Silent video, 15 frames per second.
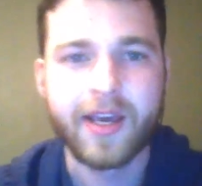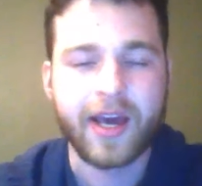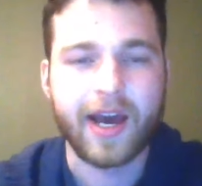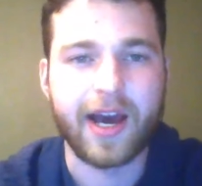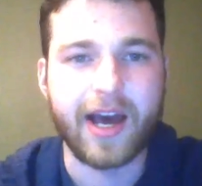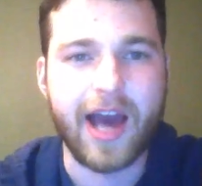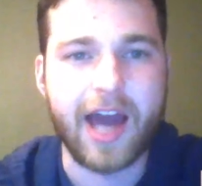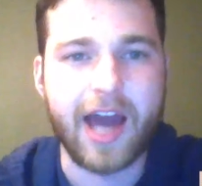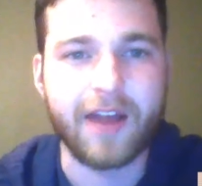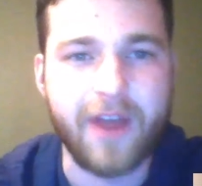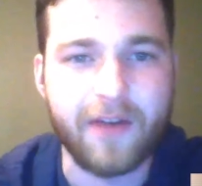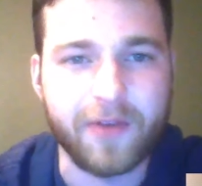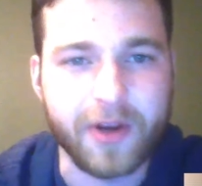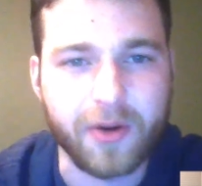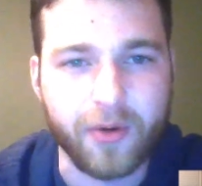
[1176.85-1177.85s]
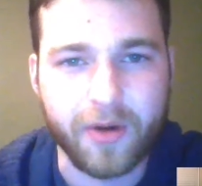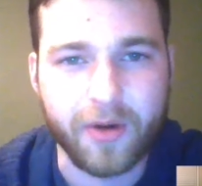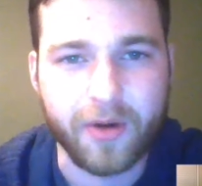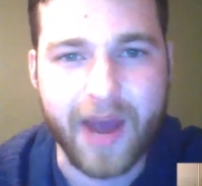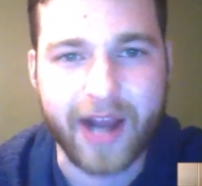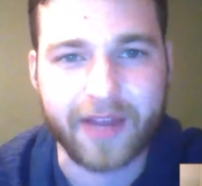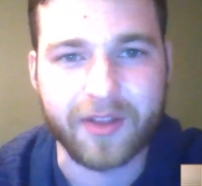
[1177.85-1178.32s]
Out of every
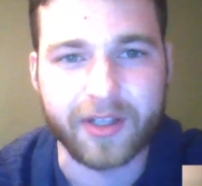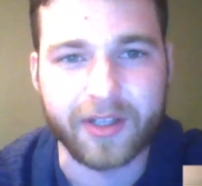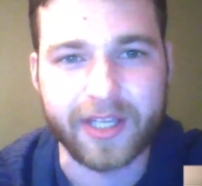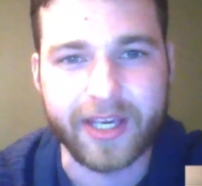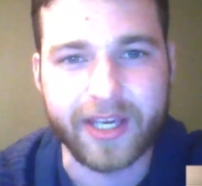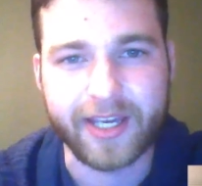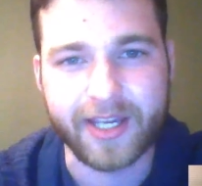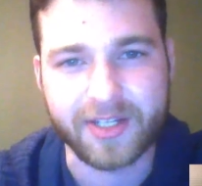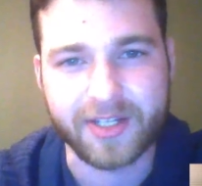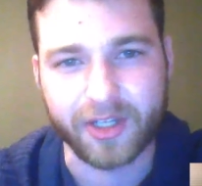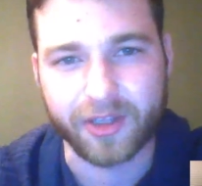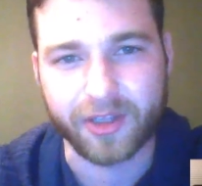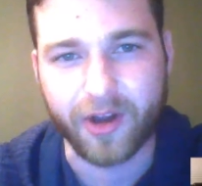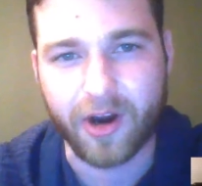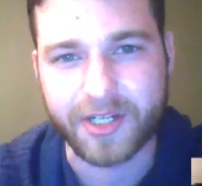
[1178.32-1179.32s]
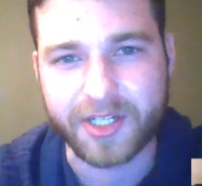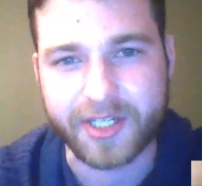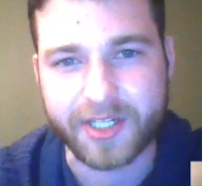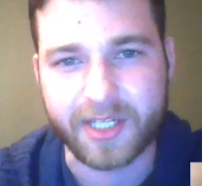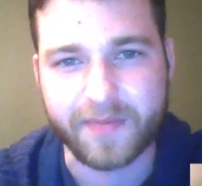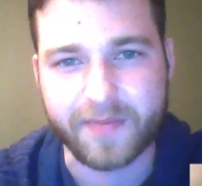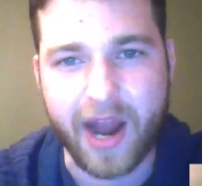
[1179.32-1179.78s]
quarterback in the league, he has the largest
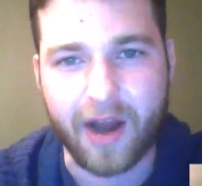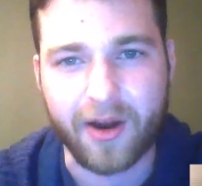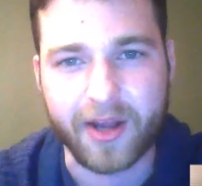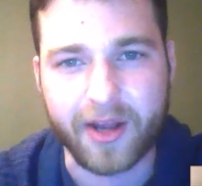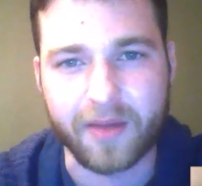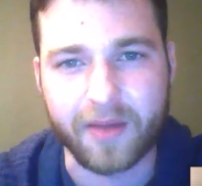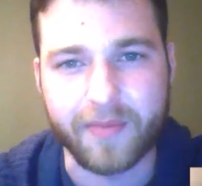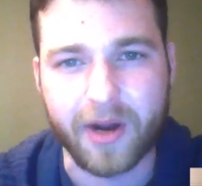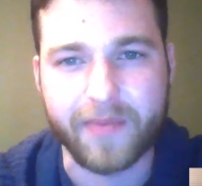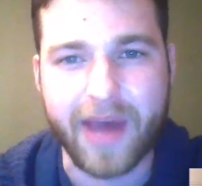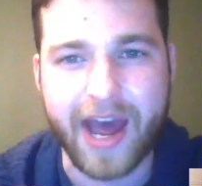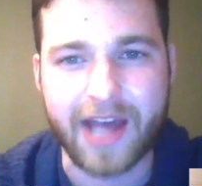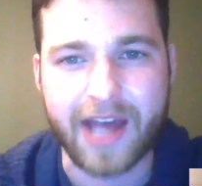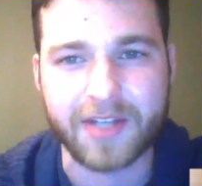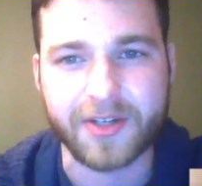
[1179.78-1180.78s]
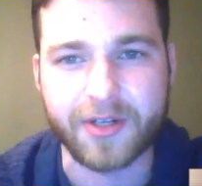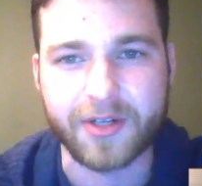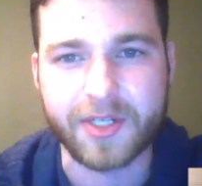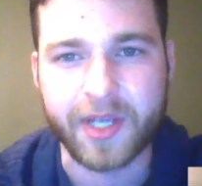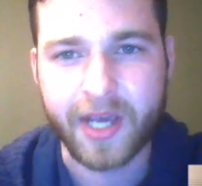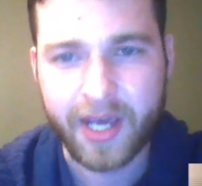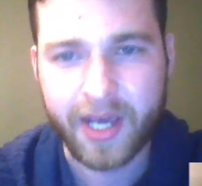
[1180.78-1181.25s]
disparity among
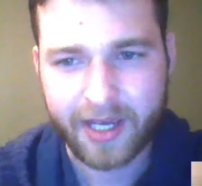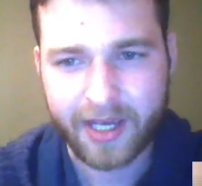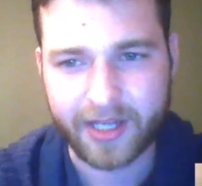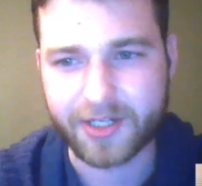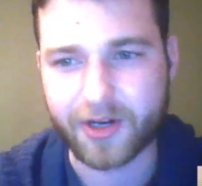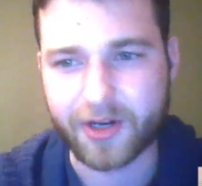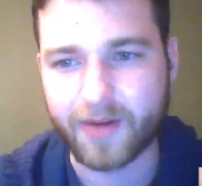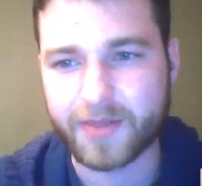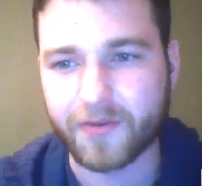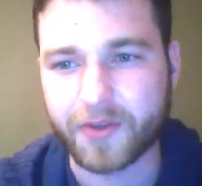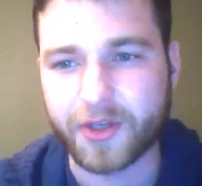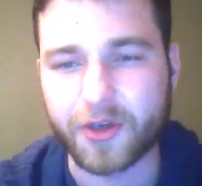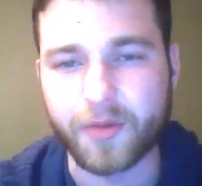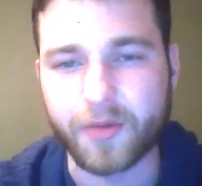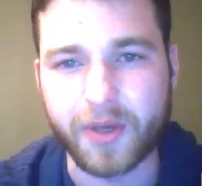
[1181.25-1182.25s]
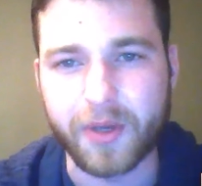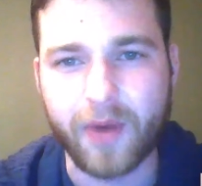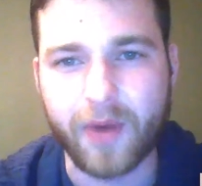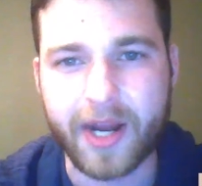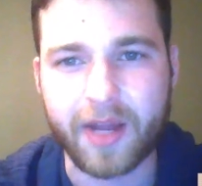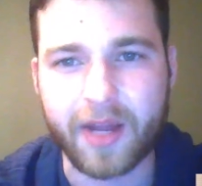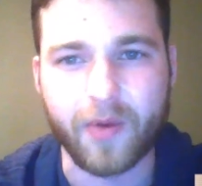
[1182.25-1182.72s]
passers in terms of QB
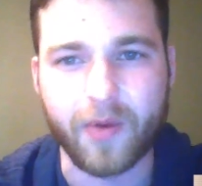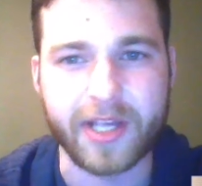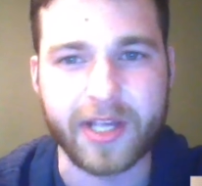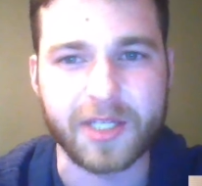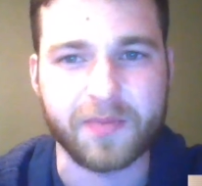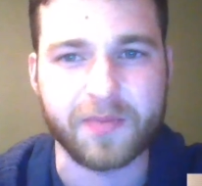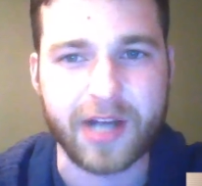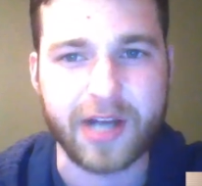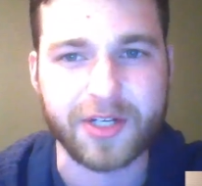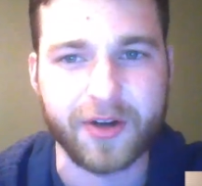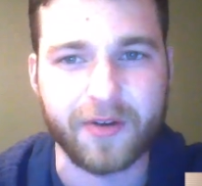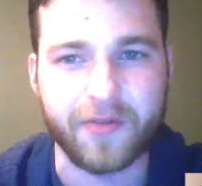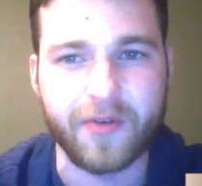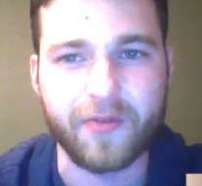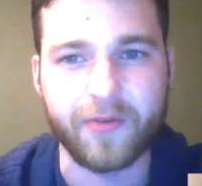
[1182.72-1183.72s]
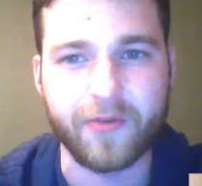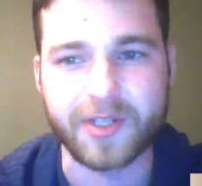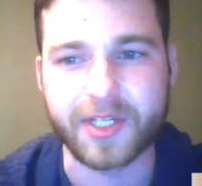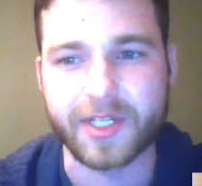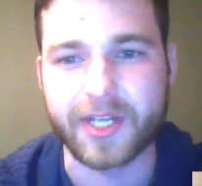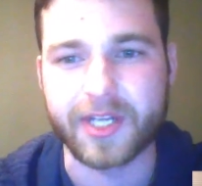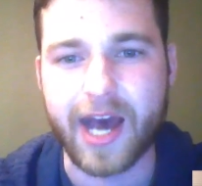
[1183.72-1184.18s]
rating when he's pressured
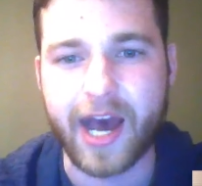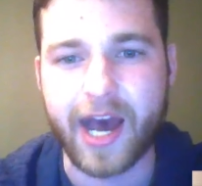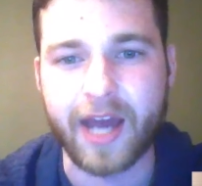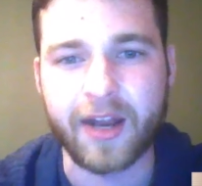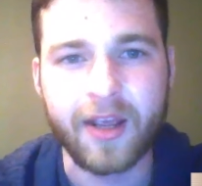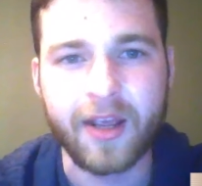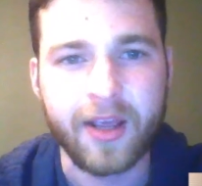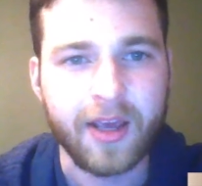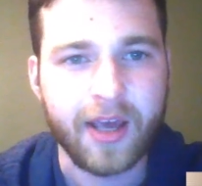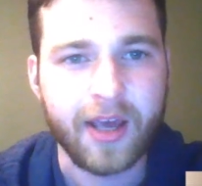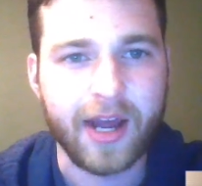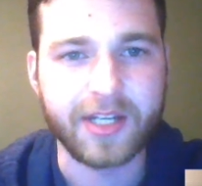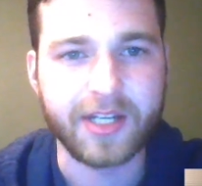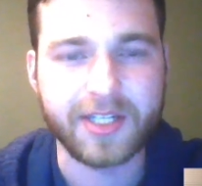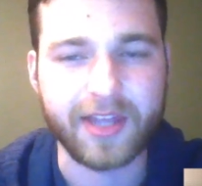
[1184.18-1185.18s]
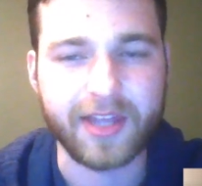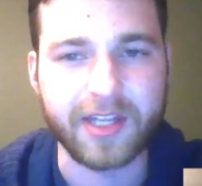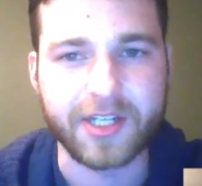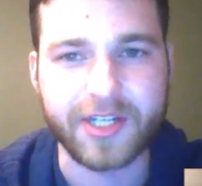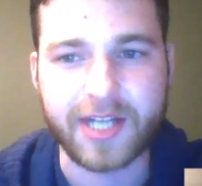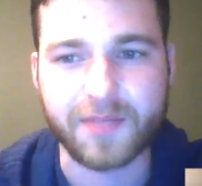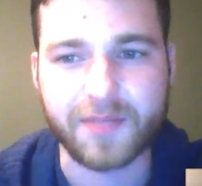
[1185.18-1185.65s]
versus not. And I just think the
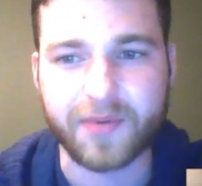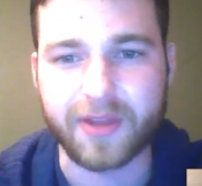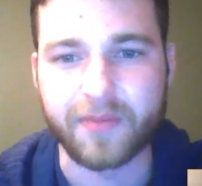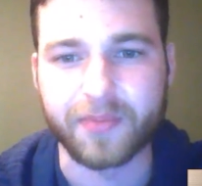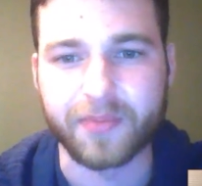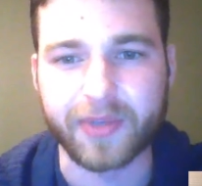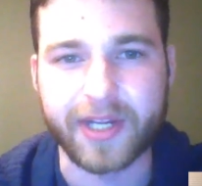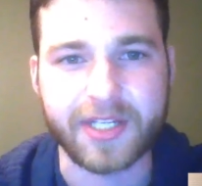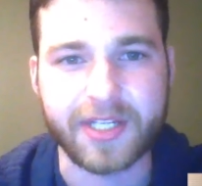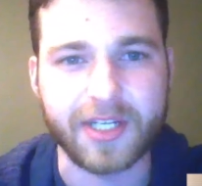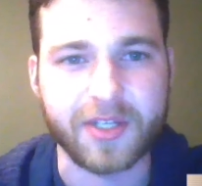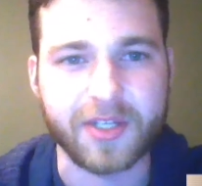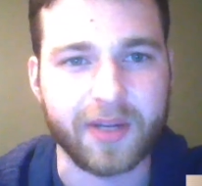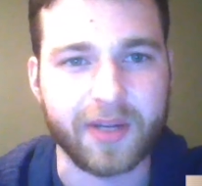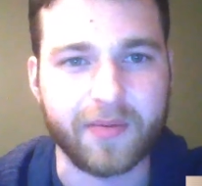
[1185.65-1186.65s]
Jets bring the blitz and just like